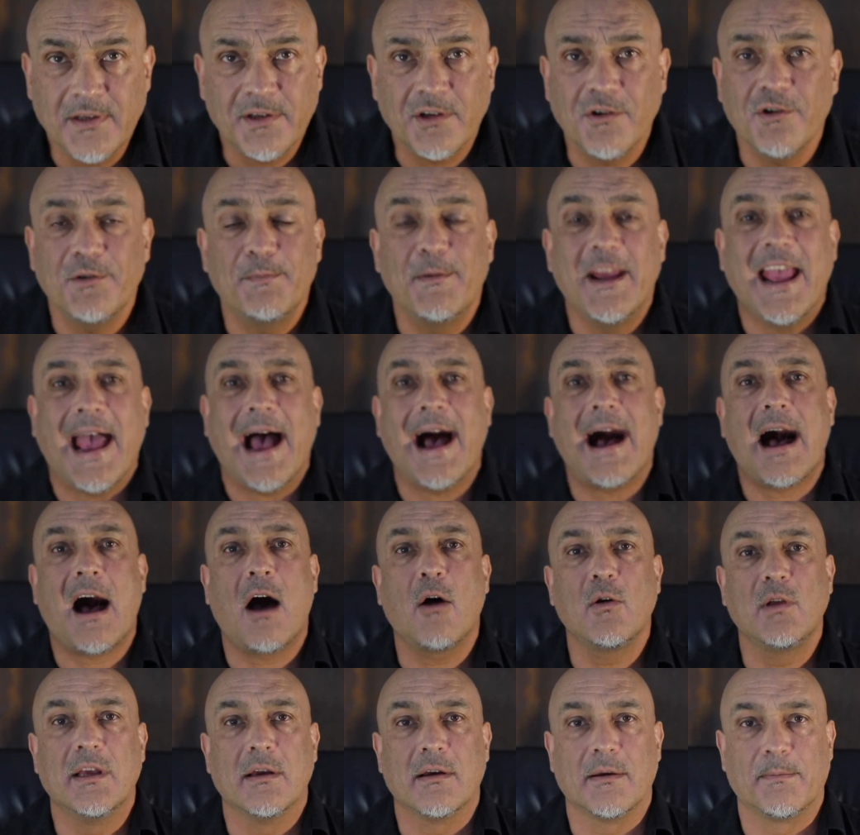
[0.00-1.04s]
This could be
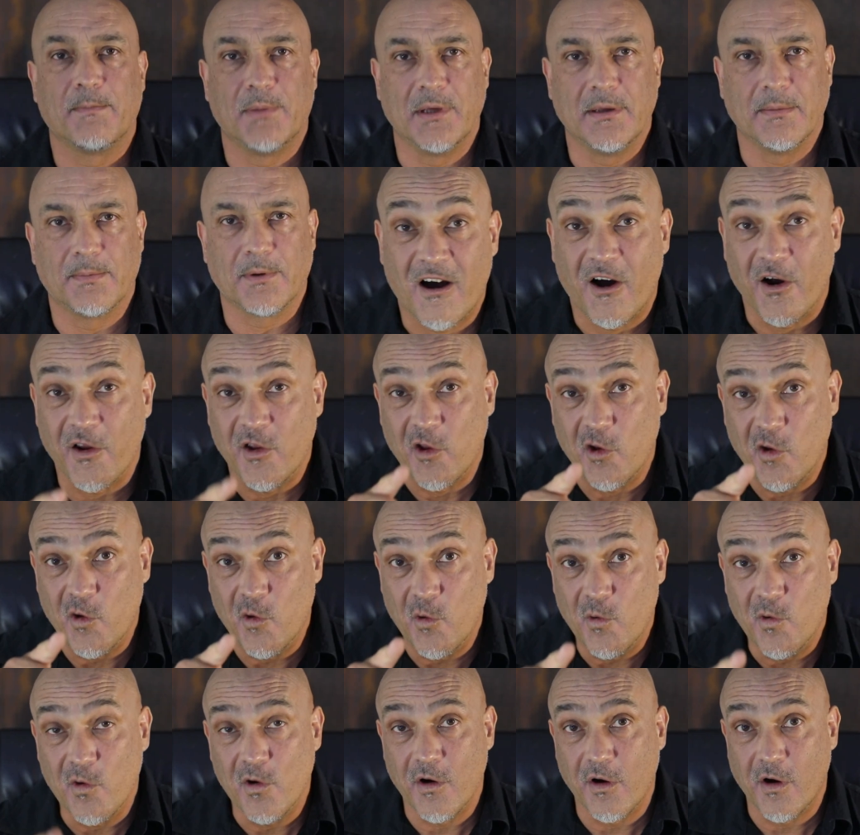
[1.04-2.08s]
our year, people. Are
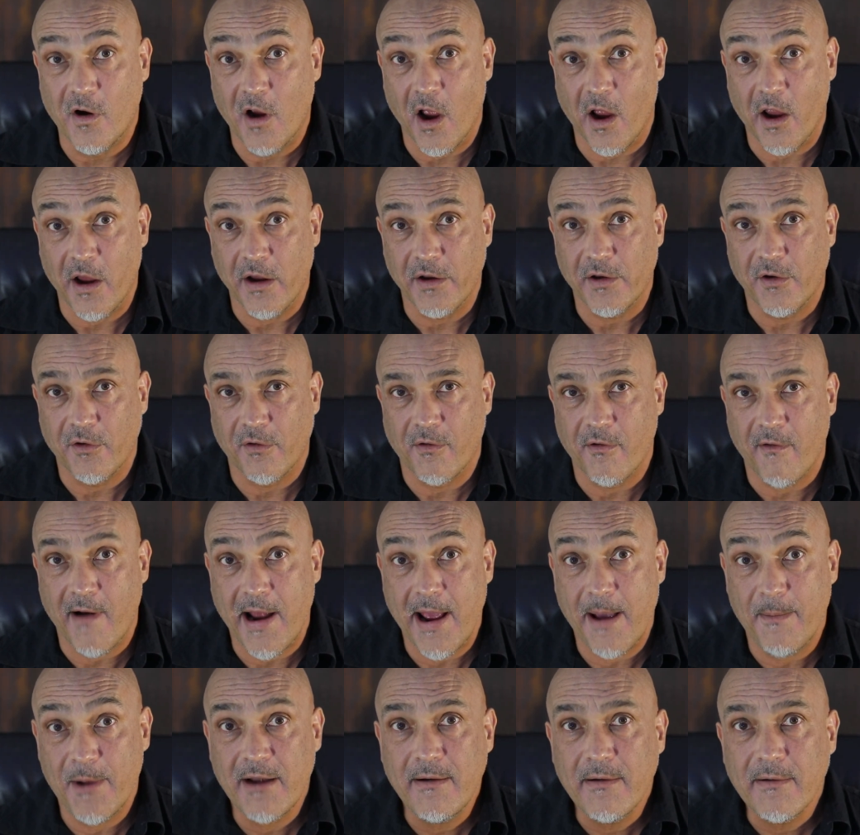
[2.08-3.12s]
you going to
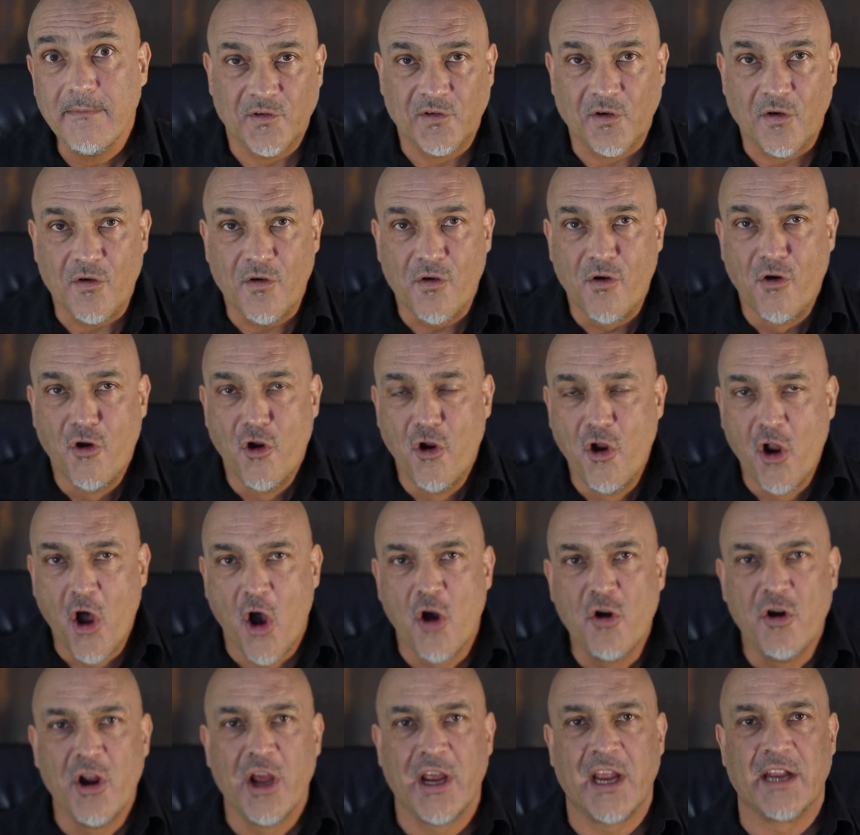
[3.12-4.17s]
grab it? So
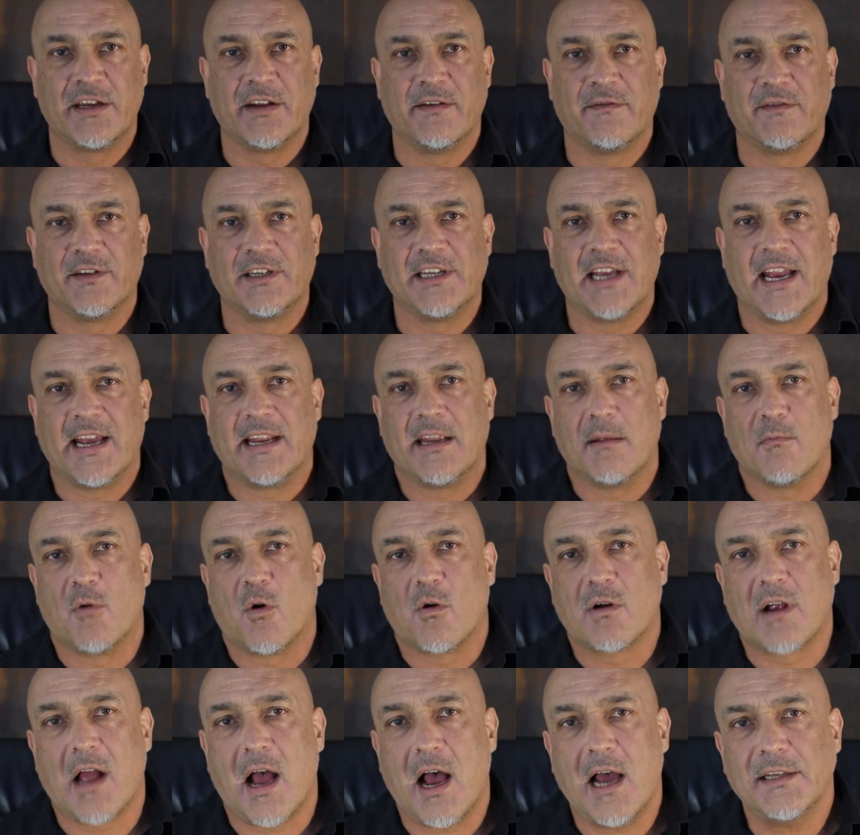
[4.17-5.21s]
no negativity
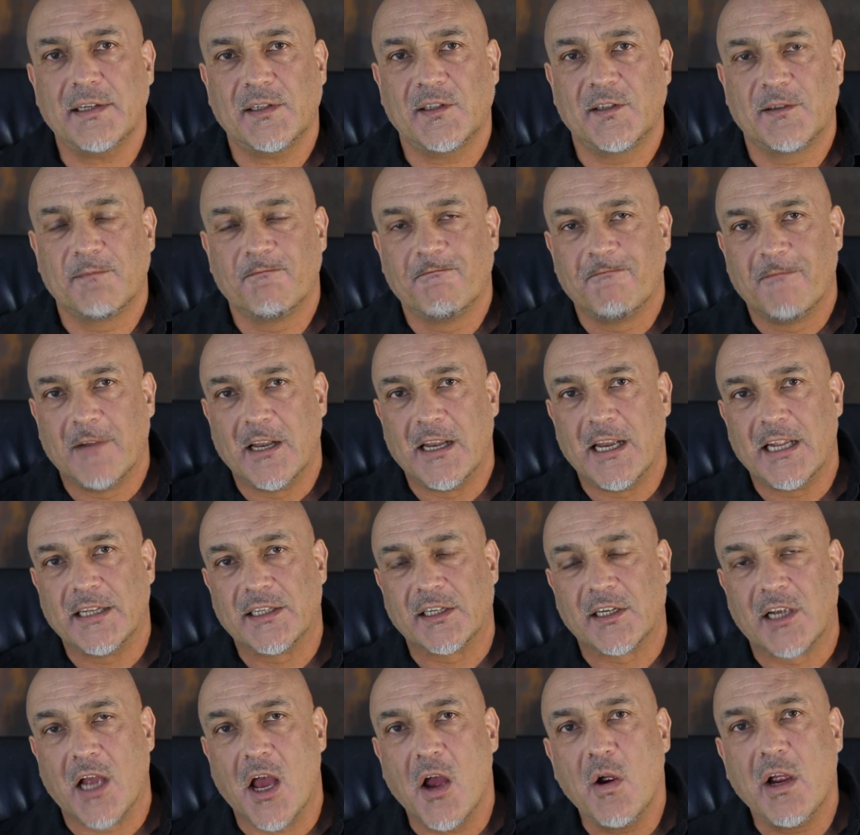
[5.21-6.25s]
anymore, guys.
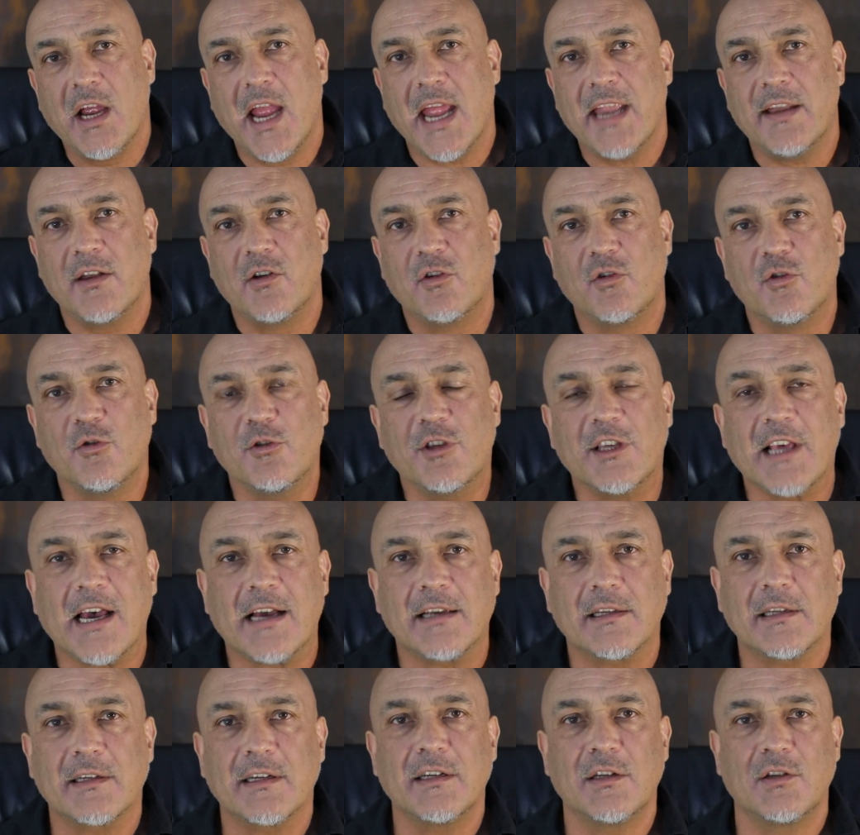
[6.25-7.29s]
Let's go get
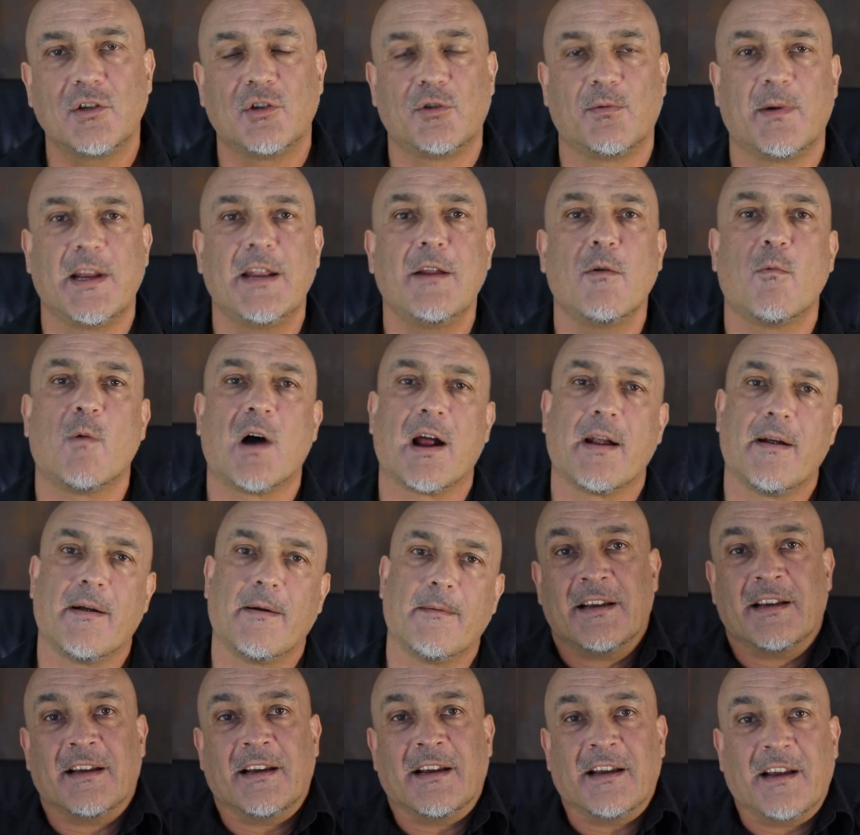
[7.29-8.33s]
2021.
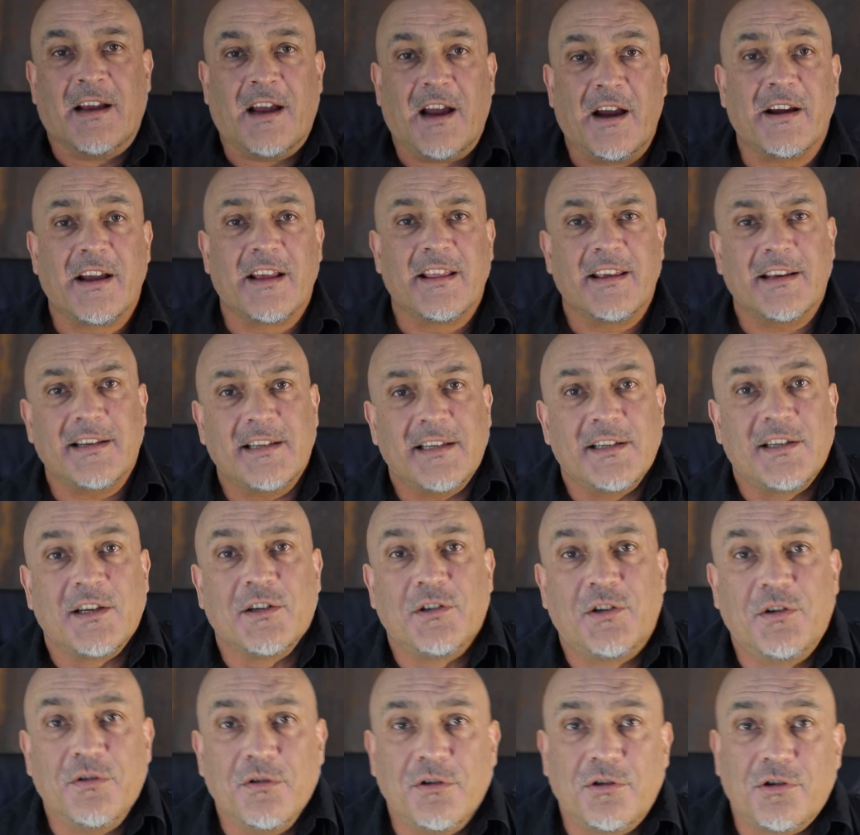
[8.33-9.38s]
Okay, this is
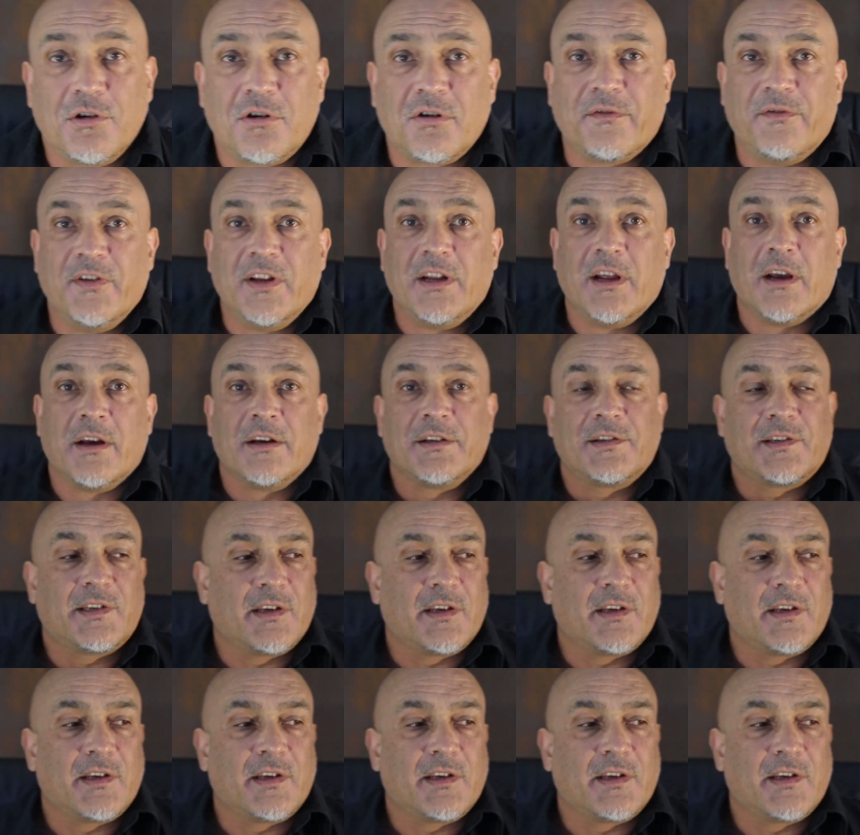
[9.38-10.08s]
a Dude Talk video.